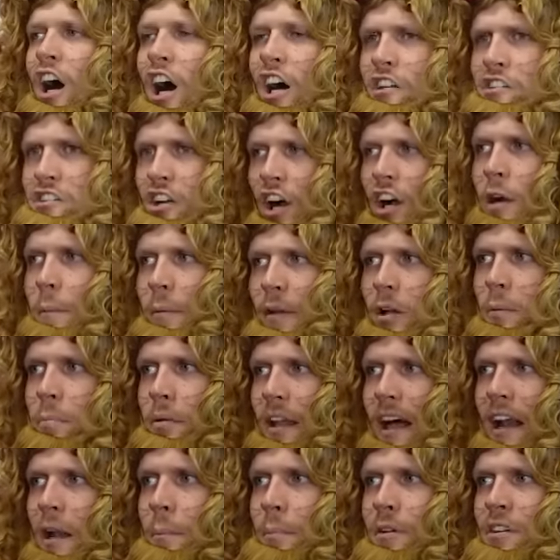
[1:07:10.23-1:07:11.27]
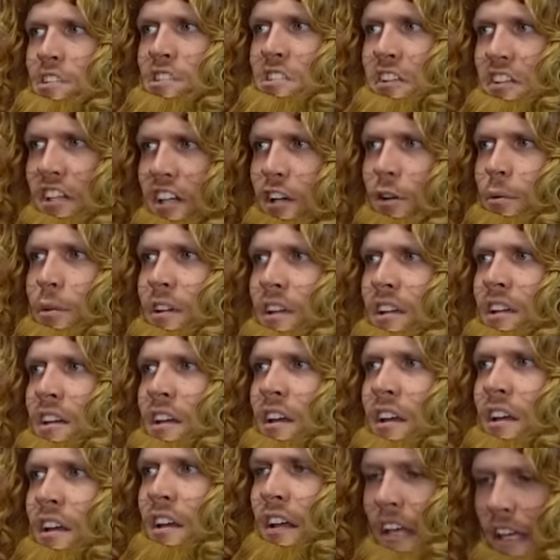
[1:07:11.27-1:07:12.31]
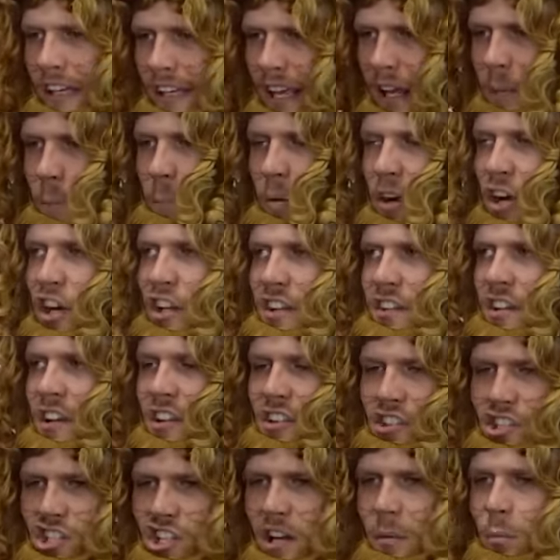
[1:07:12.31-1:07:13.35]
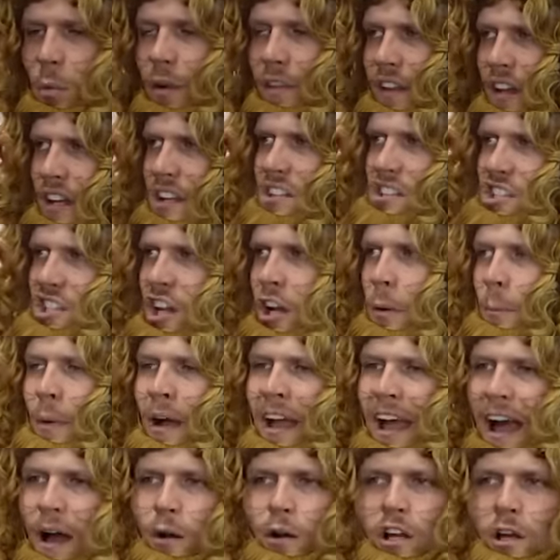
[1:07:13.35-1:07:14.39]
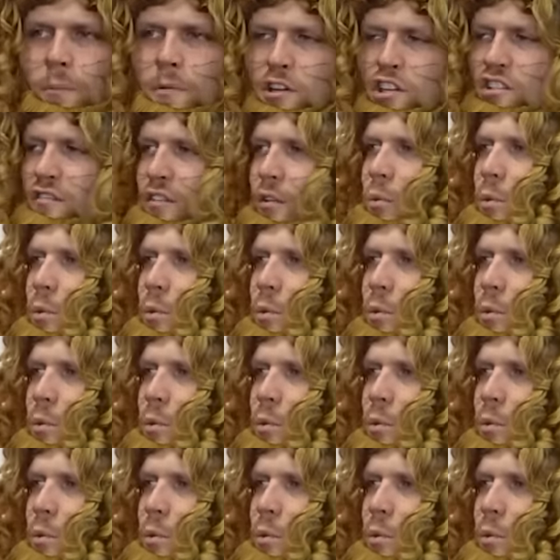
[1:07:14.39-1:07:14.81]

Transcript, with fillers: A duck-billed platypus literally can put someone they get stung by out of commission for